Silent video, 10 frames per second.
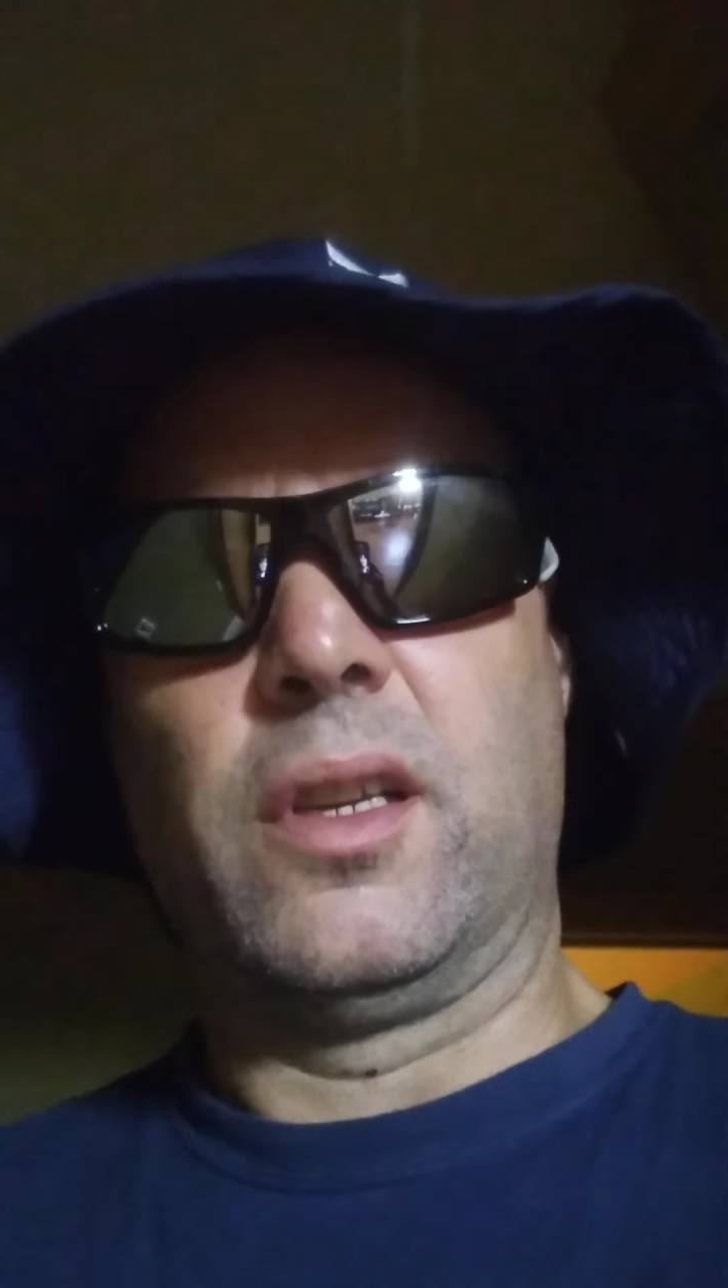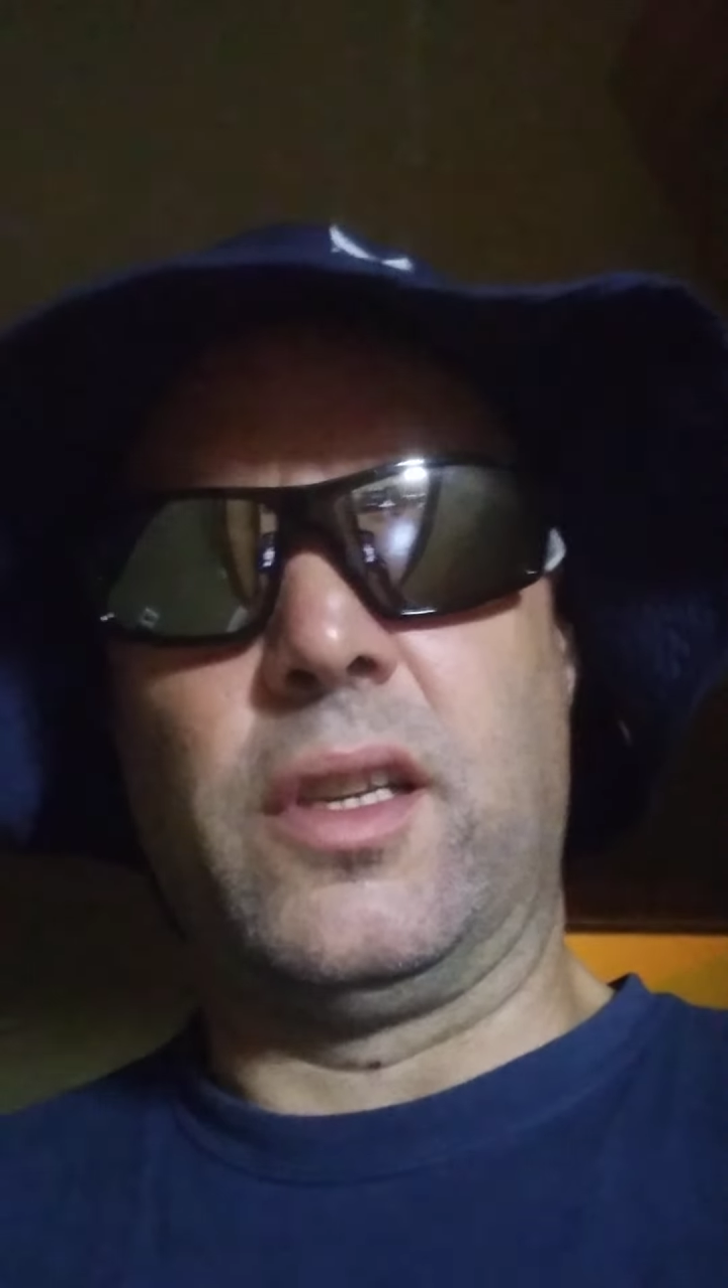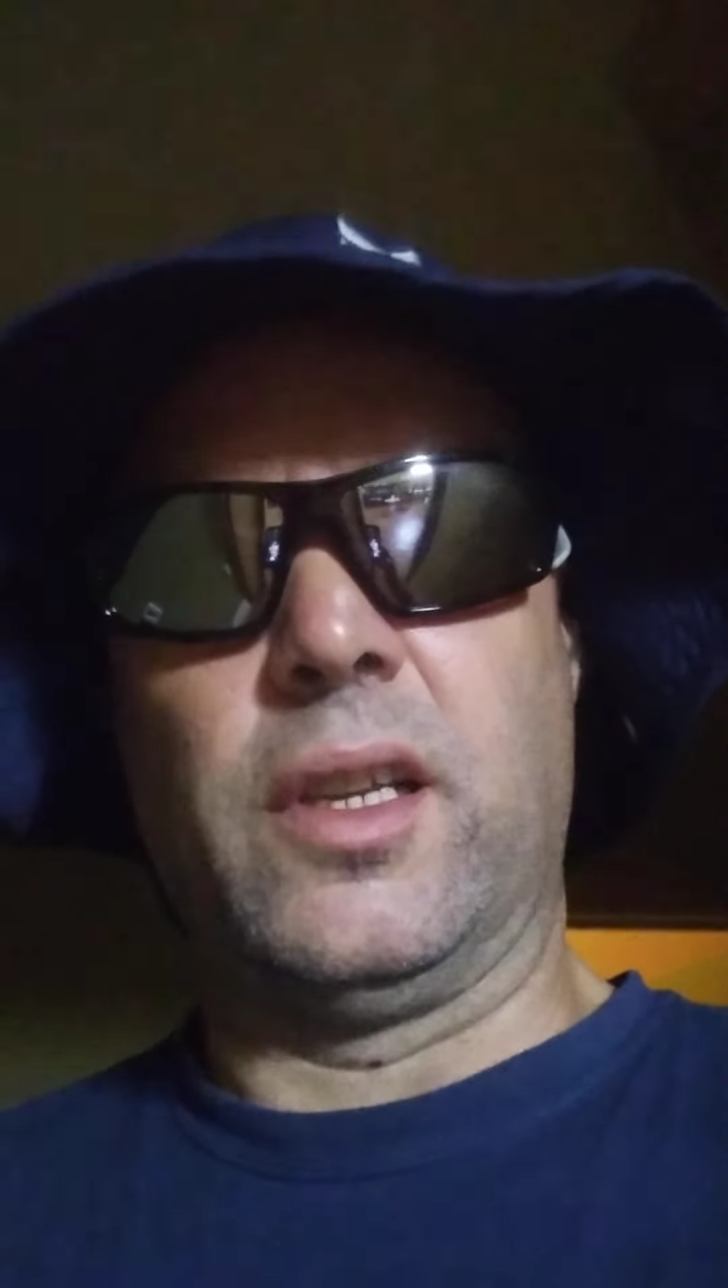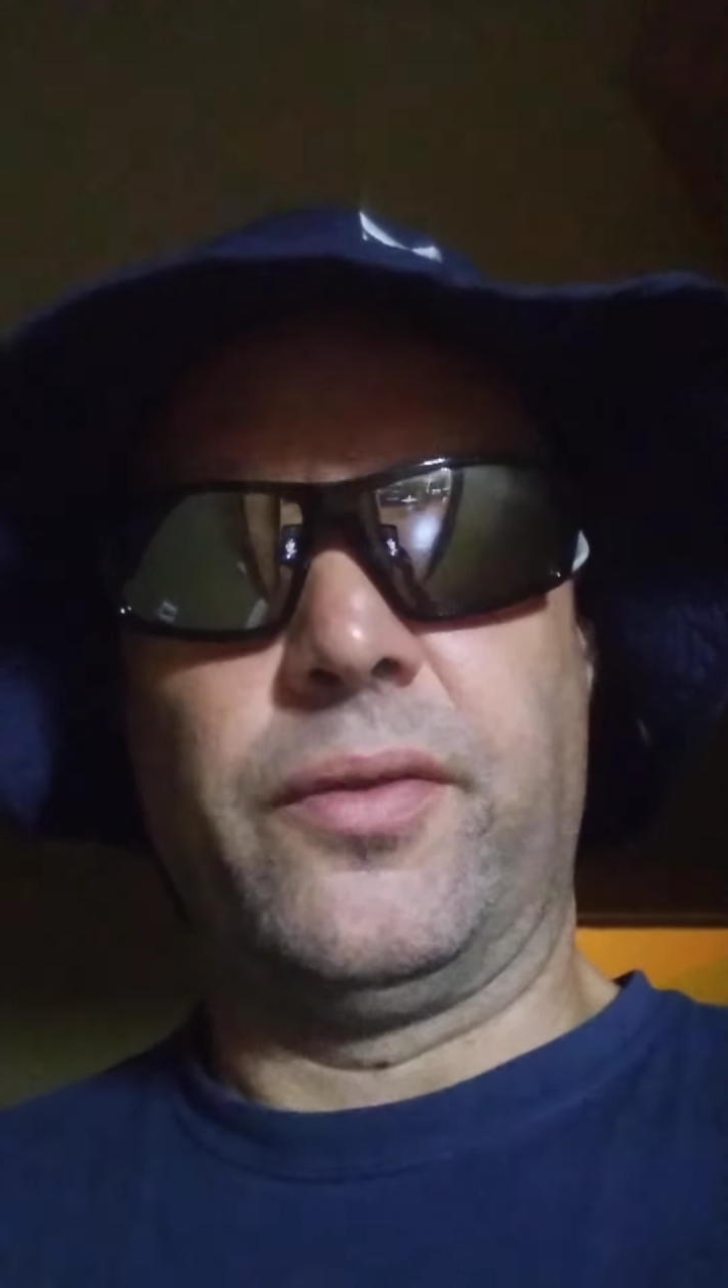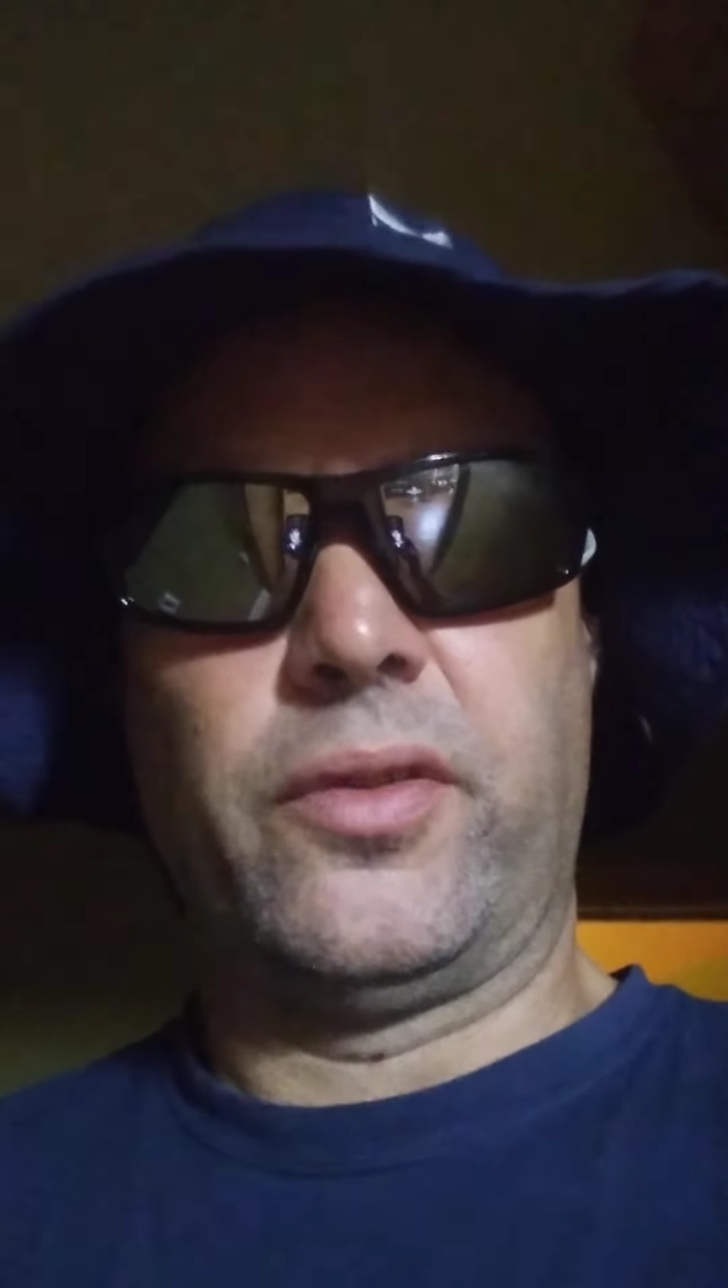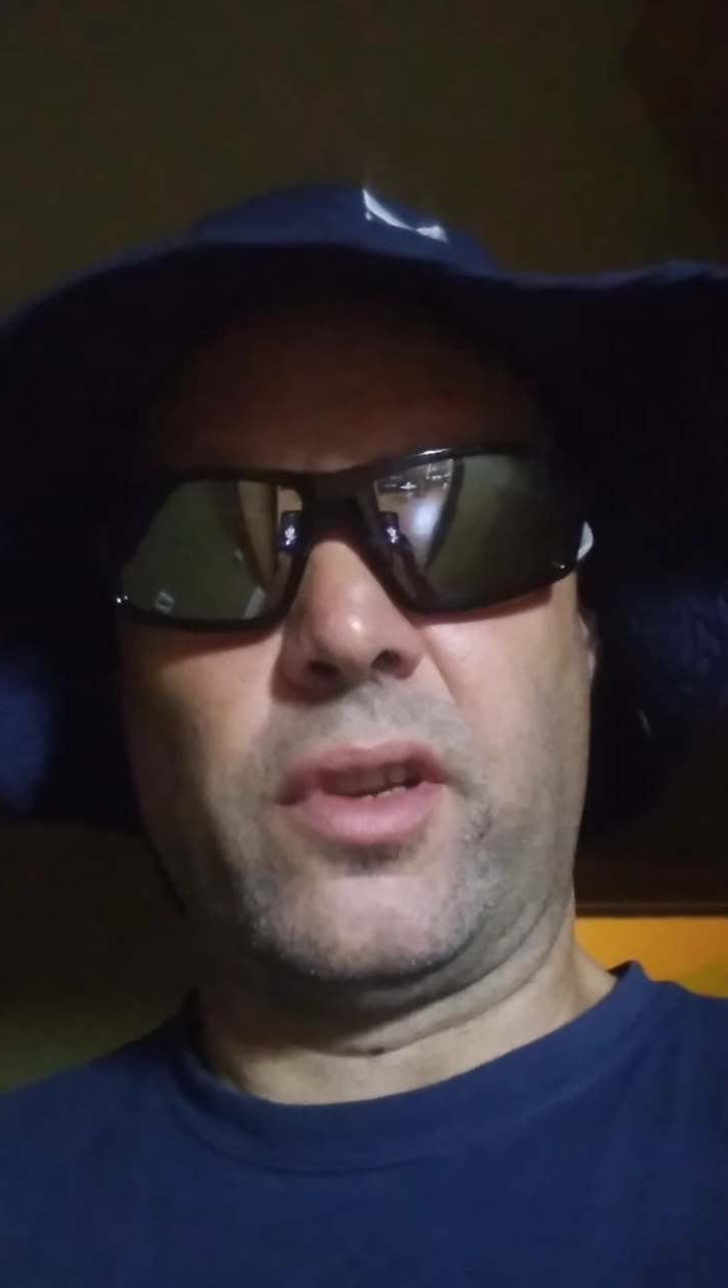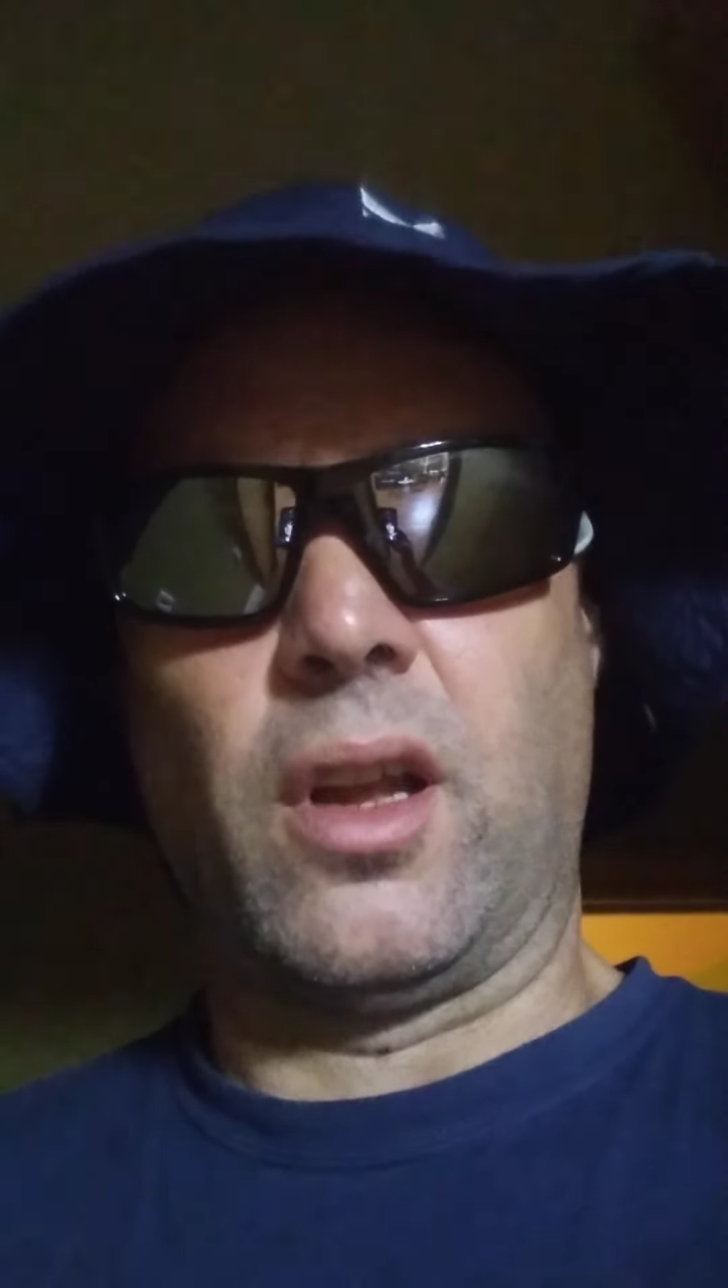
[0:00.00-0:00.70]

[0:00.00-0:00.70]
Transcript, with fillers: gifts to